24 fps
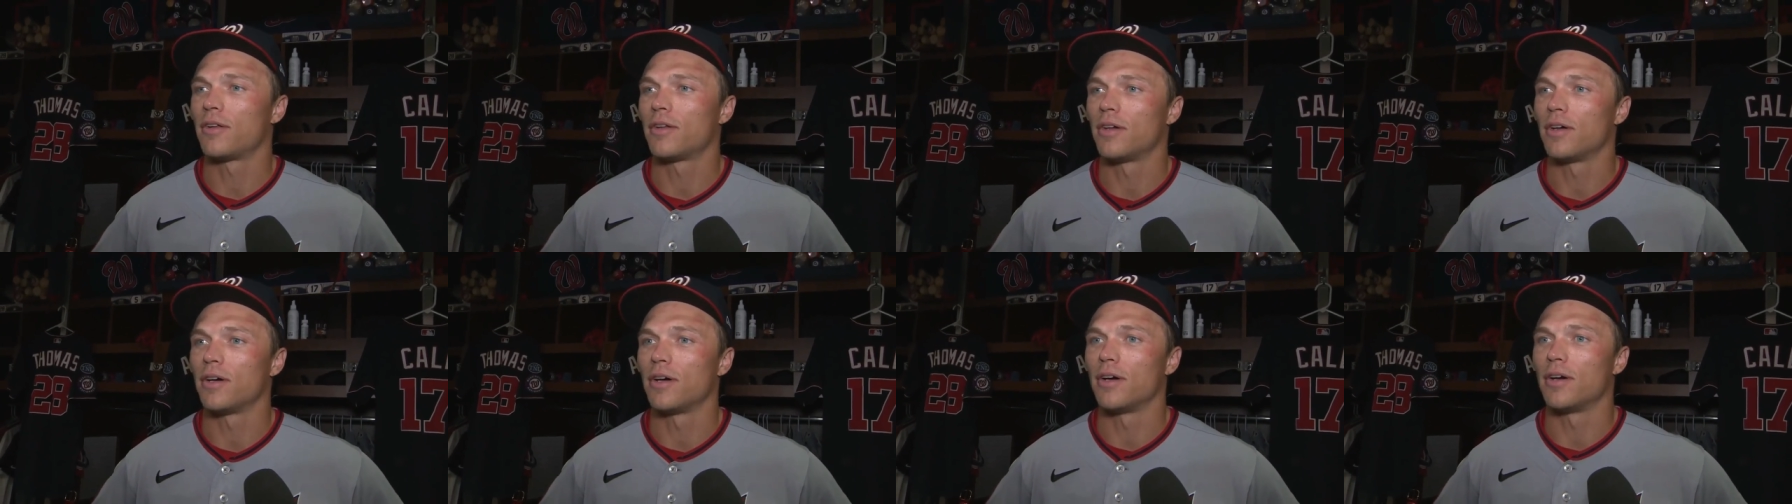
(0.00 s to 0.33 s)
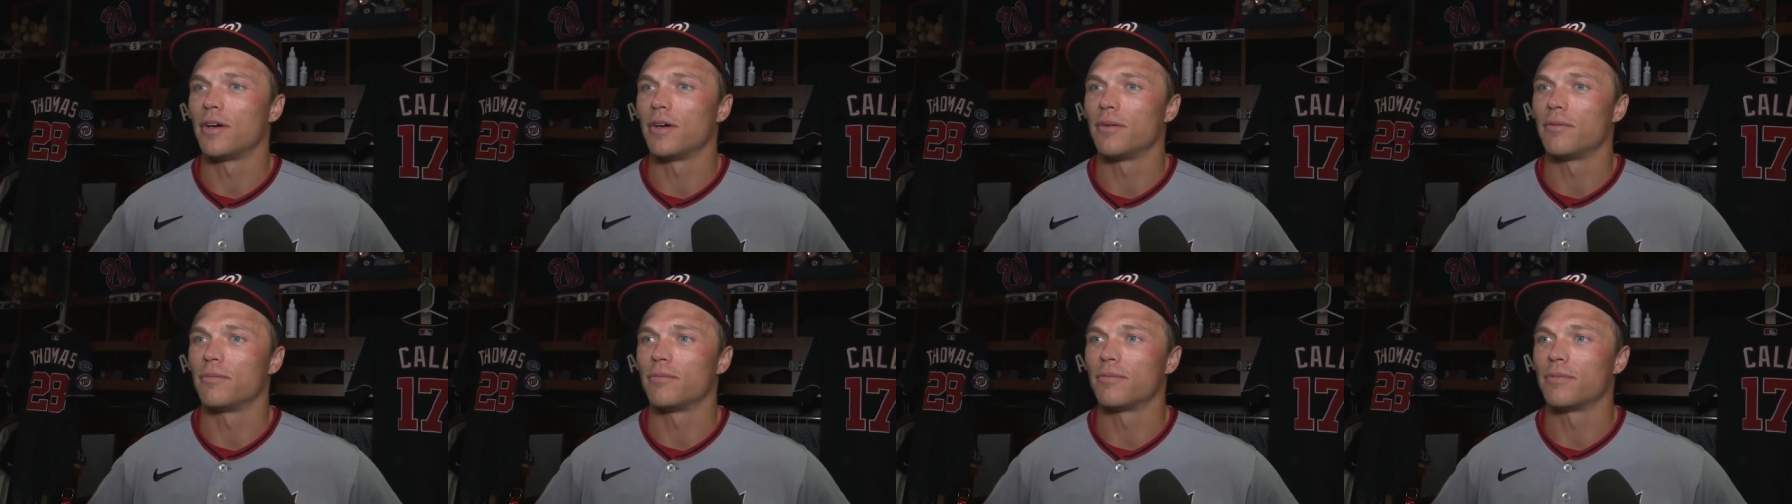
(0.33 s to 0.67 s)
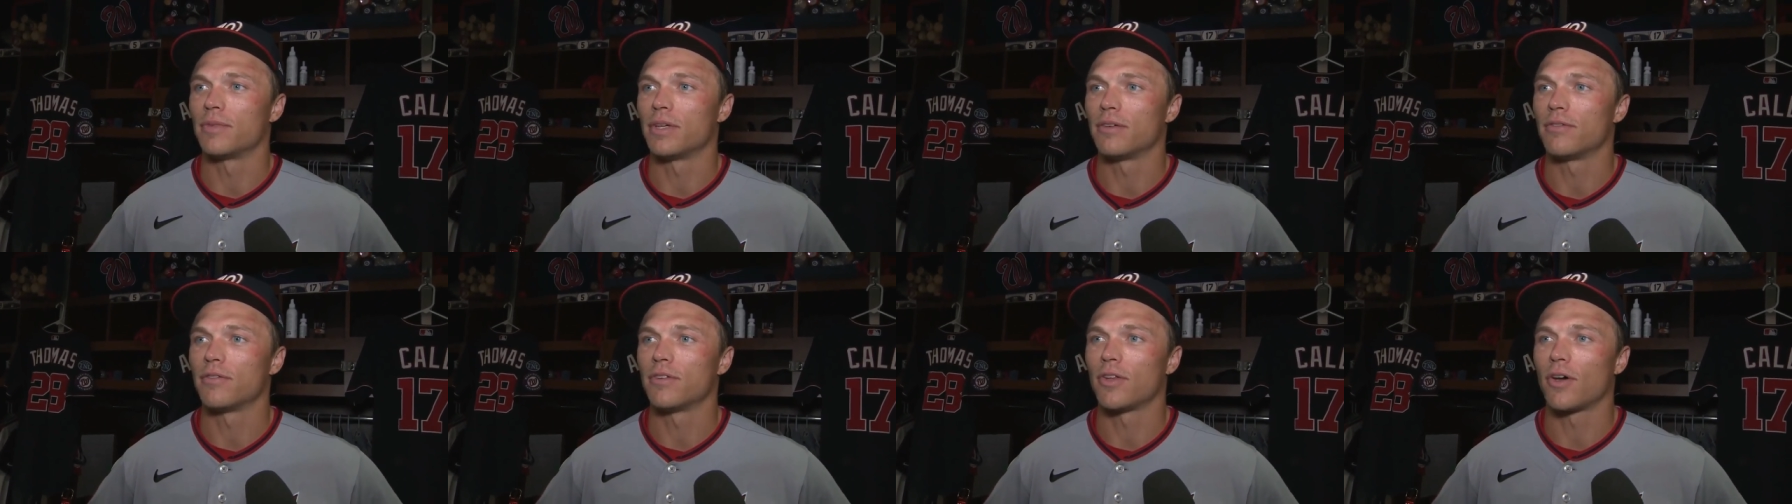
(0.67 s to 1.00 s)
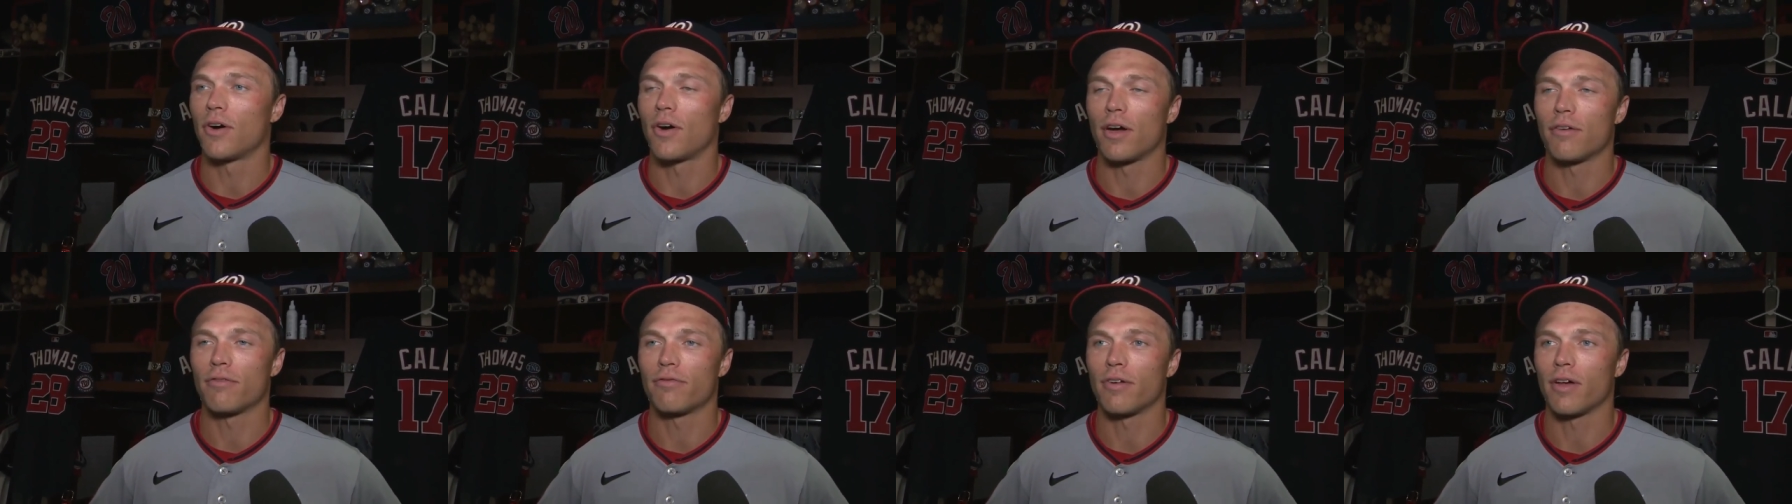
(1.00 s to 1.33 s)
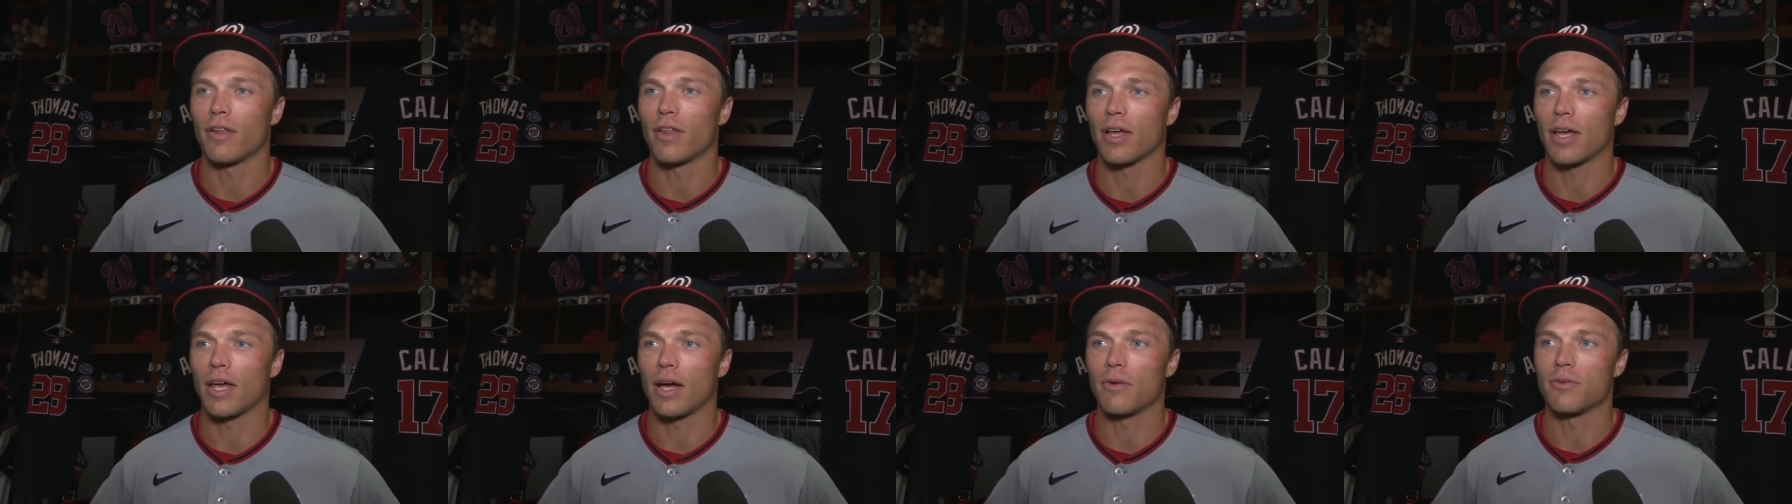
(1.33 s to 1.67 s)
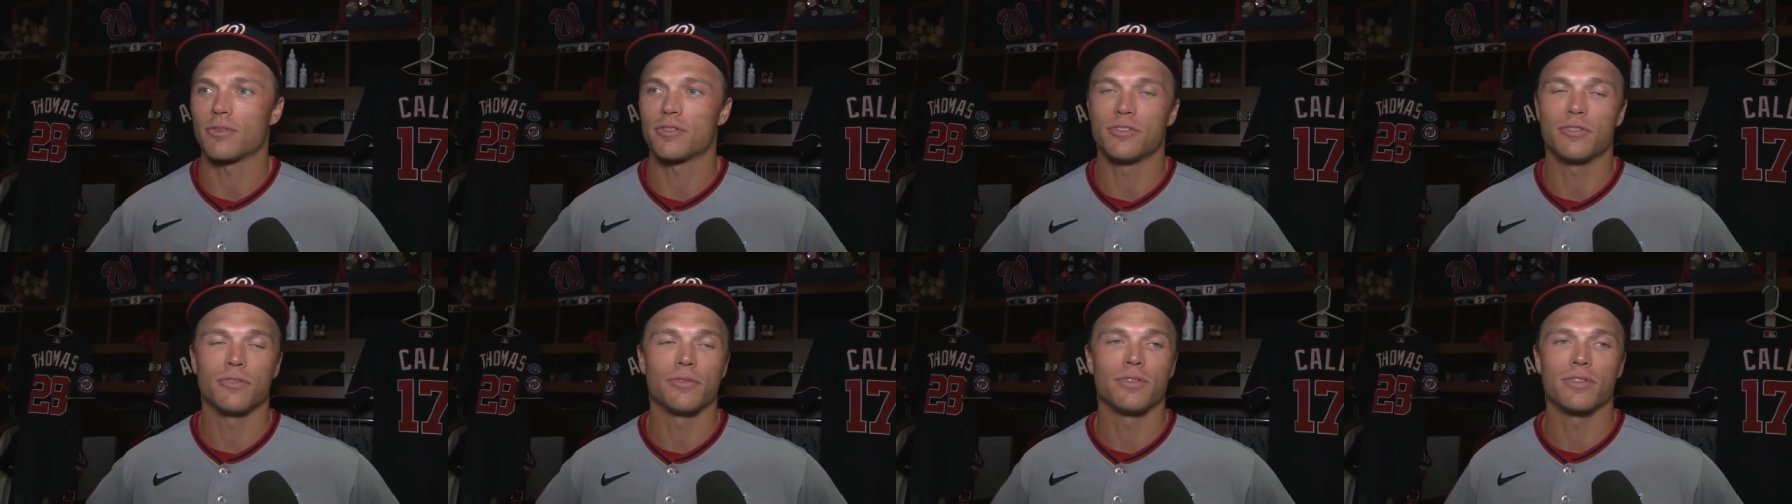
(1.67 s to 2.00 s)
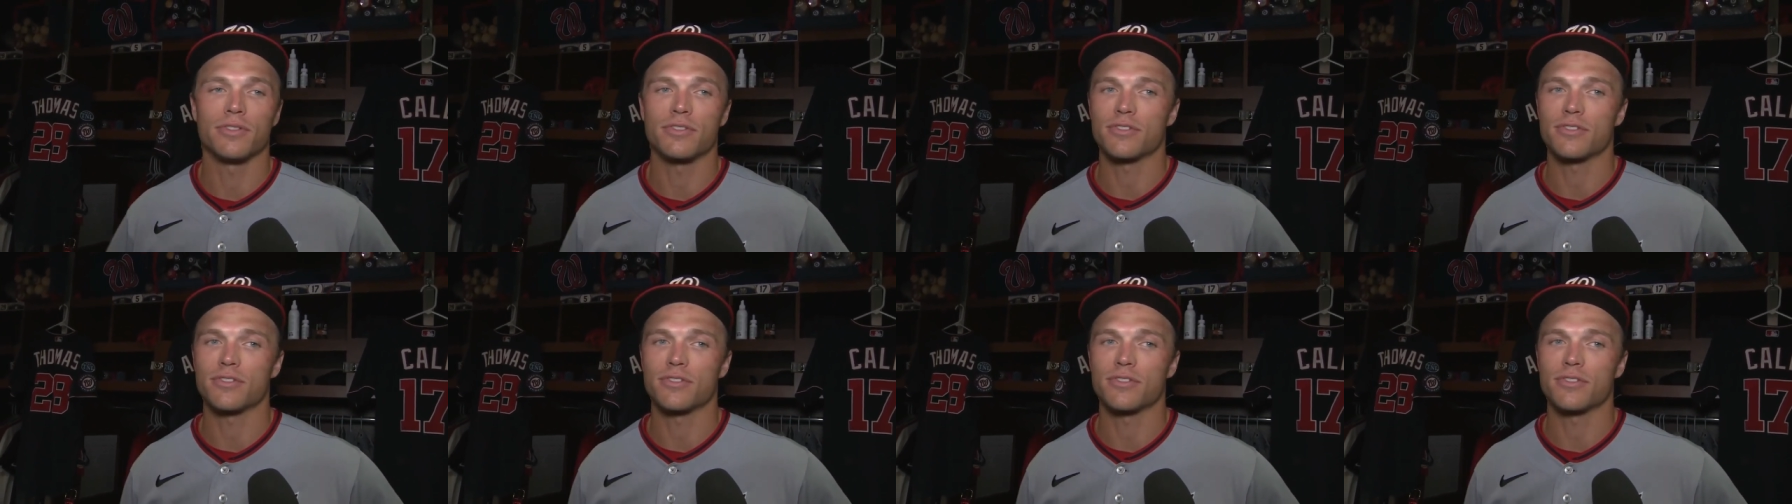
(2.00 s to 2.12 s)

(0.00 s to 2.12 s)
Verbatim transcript: Um, even though I felt like I was doing the